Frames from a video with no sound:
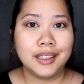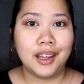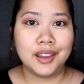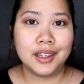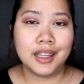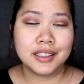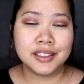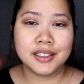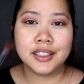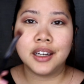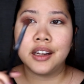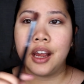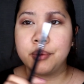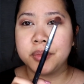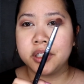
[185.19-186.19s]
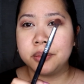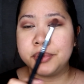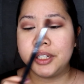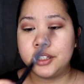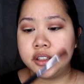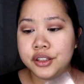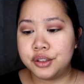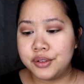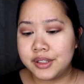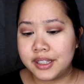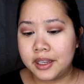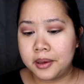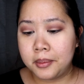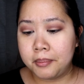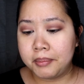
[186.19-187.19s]
now that that's done, I'm gonna be
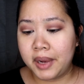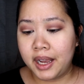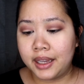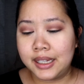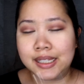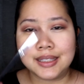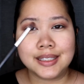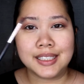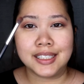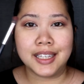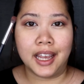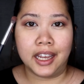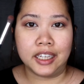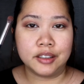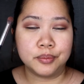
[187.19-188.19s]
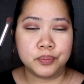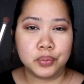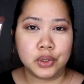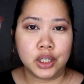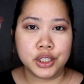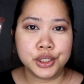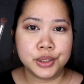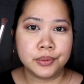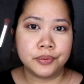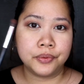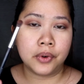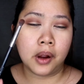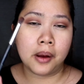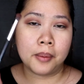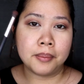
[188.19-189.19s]
using my D8 brush
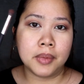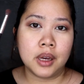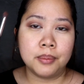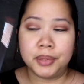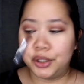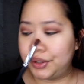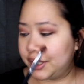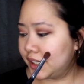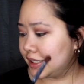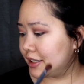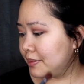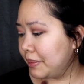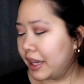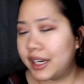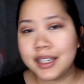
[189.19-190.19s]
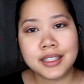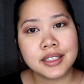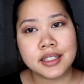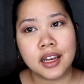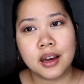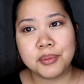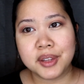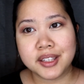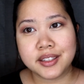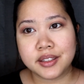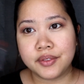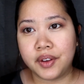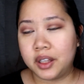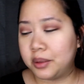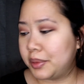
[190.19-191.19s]
from Beauty Cosmetics. This is
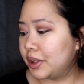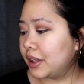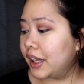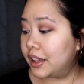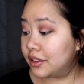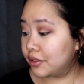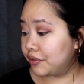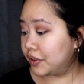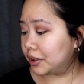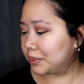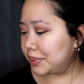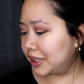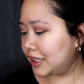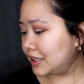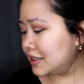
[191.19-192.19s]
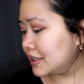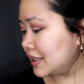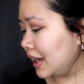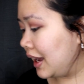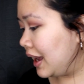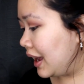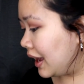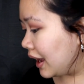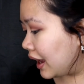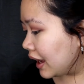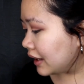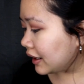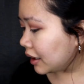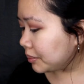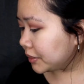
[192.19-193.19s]
available in the Philippines,
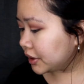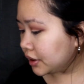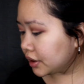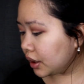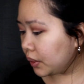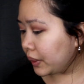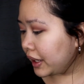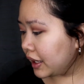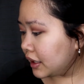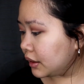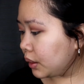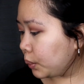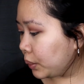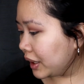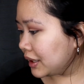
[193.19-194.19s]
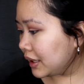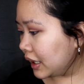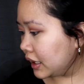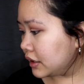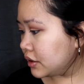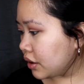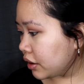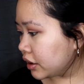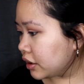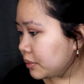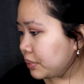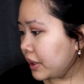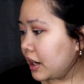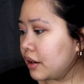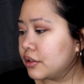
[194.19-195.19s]
and I'm gonna go in with a darker
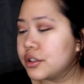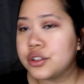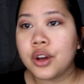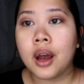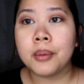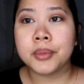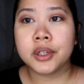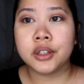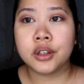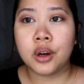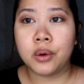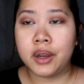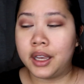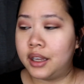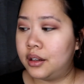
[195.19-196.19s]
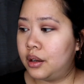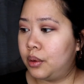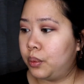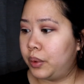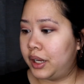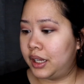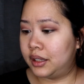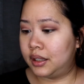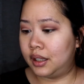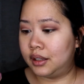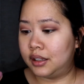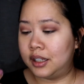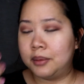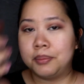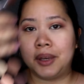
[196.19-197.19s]
brown. So I'm gonna go in
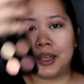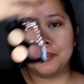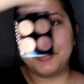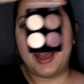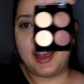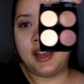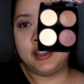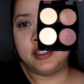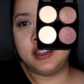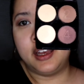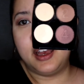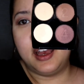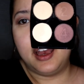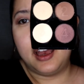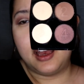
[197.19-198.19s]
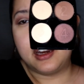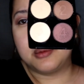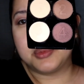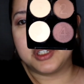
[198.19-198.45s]
with the Big Bang, and I'm